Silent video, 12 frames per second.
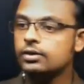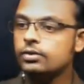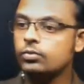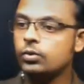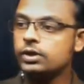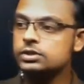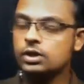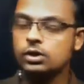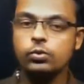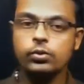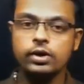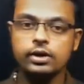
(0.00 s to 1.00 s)
what is
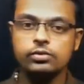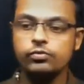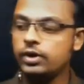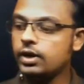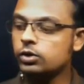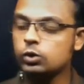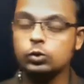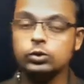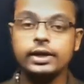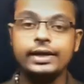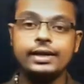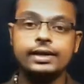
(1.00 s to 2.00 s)
required? We have to do the
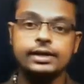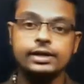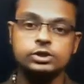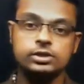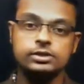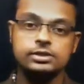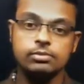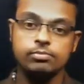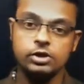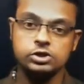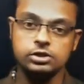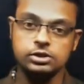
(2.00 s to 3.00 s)
integration,
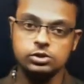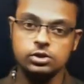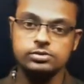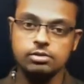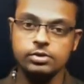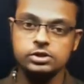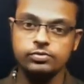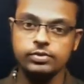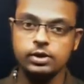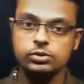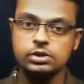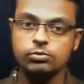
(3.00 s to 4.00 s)
summation. Instead of summation, we are
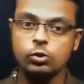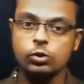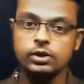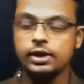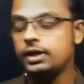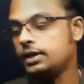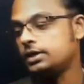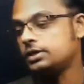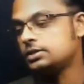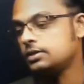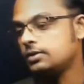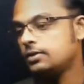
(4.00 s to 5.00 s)
using what?
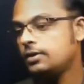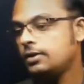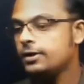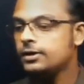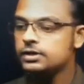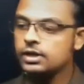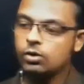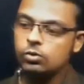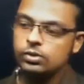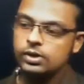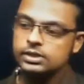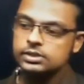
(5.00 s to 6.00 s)
Integration.
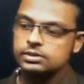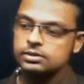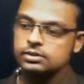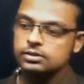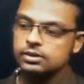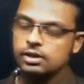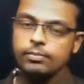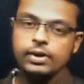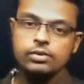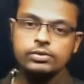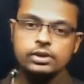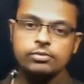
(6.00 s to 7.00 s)
Now let's
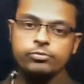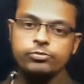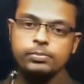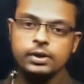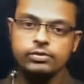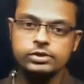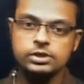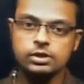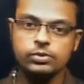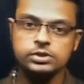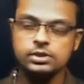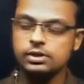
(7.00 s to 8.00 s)
compare with the previous
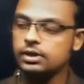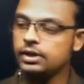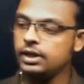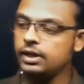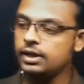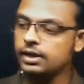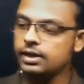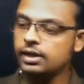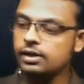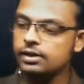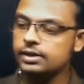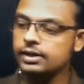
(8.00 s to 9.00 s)
equation.
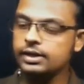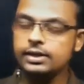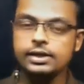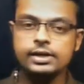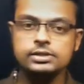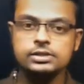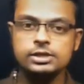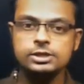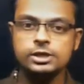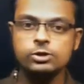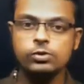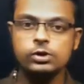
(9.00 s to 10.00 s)
Integral dx is
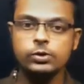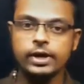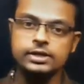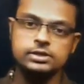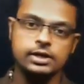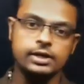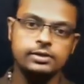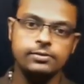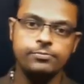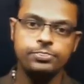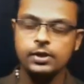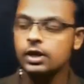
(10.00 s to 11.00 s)
equal to x, right?
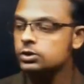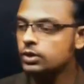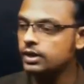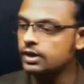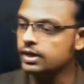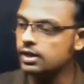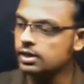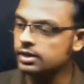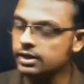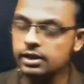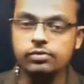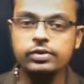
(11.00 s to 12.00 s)
So integral
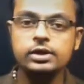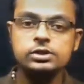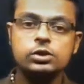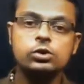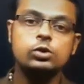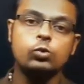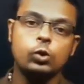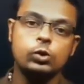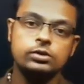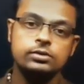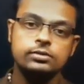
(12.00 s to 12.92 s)
dv is equal to what?